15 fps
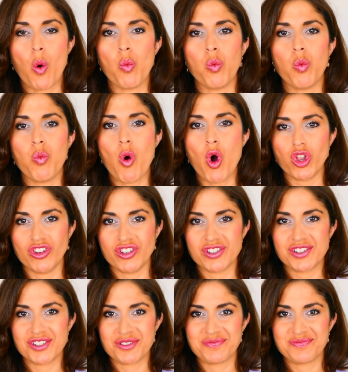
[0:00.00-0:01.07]

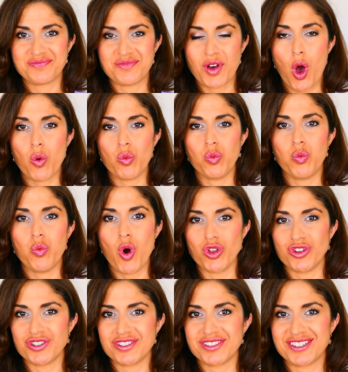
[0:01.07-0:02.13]
Want.
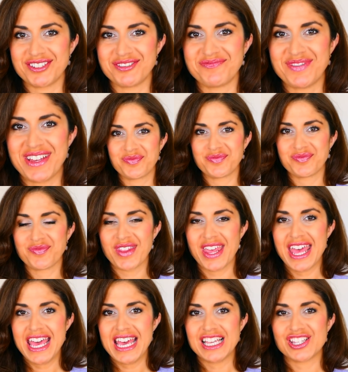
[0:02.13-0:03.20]
Want.
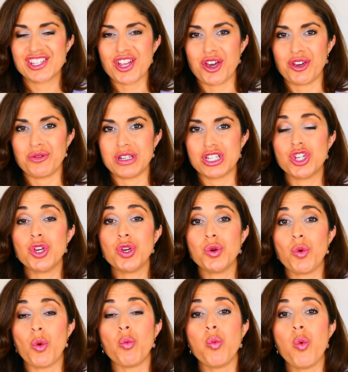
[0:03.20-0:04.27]
So,
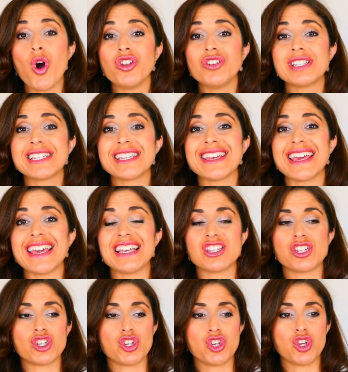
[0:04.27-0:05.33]
to want
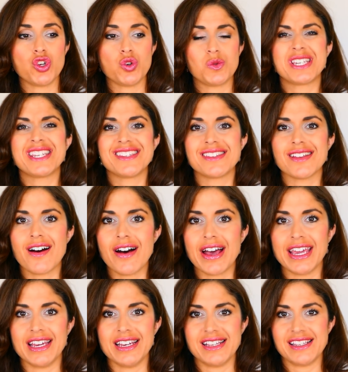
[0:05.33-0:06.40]
is to
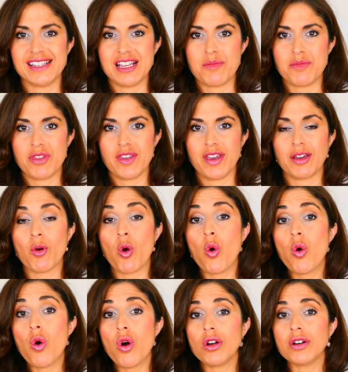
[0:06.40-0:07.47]
desire something,
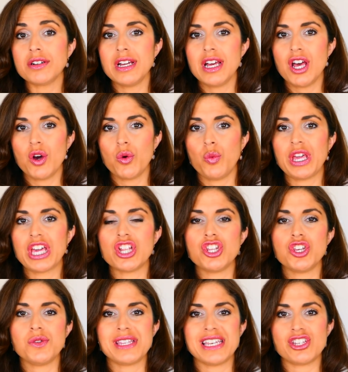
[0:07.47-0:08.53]
or we can
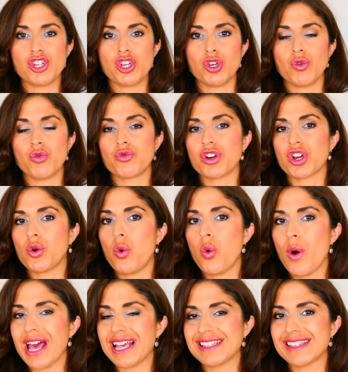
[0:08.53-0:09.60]
use it to
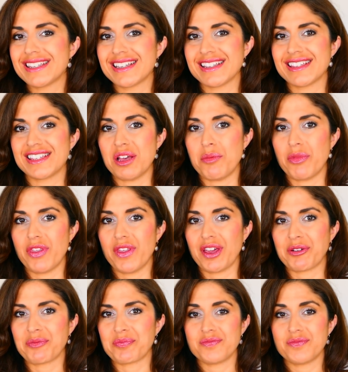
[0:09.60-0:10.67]
request something.
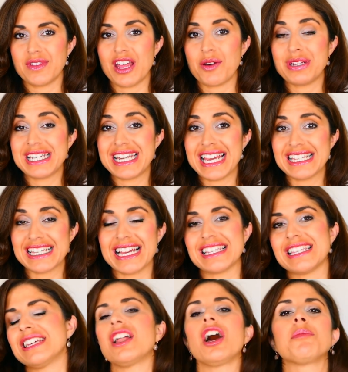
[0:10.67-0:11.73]
Now in today's
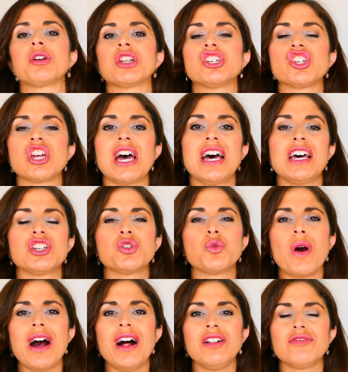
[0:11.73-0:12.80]
lesson, I'm going to share
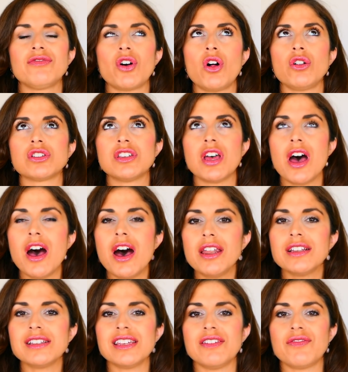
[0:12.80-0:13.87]
12
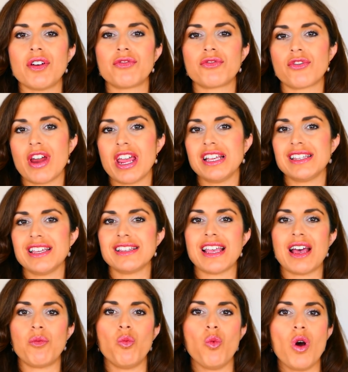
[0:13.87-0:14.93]
alternative phrases
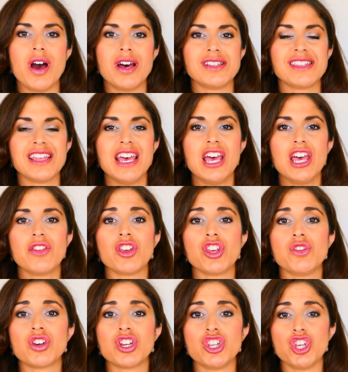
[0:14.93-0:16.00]
and words that
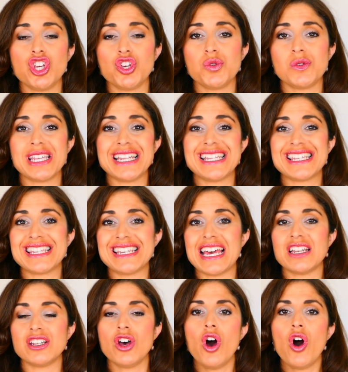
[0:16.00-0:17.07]
you can use
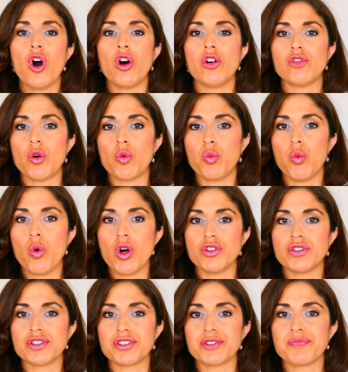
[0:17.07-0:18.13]
instead of
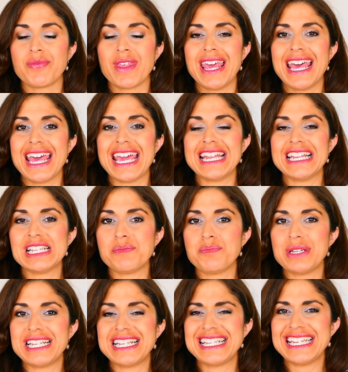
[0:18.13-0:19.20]
want. It is
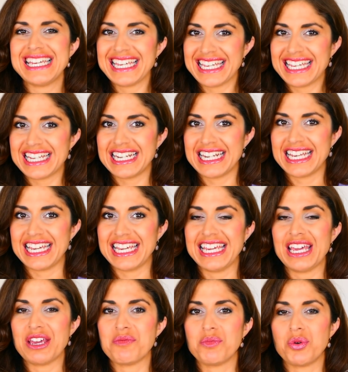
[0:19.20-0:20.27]

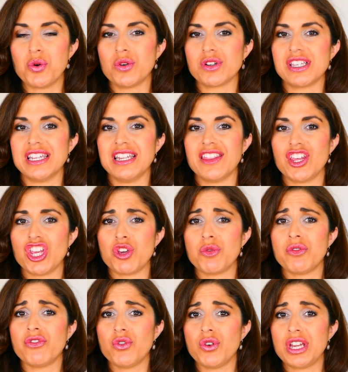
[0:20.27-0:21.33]
particularly important that you
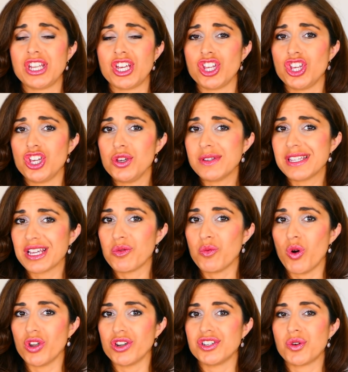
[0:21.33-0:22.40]
avoid using
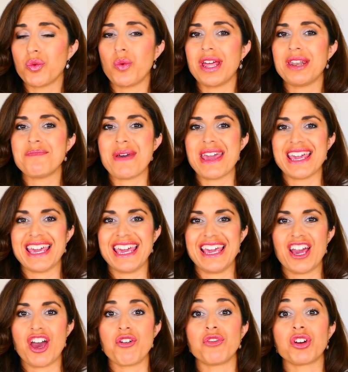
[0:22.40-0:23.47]
want when
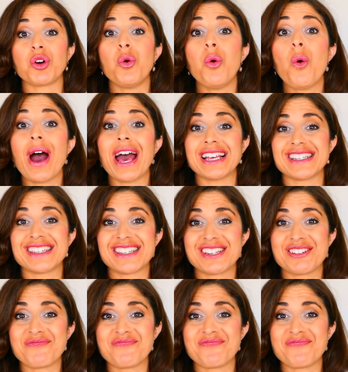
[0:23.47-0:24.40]
making a request.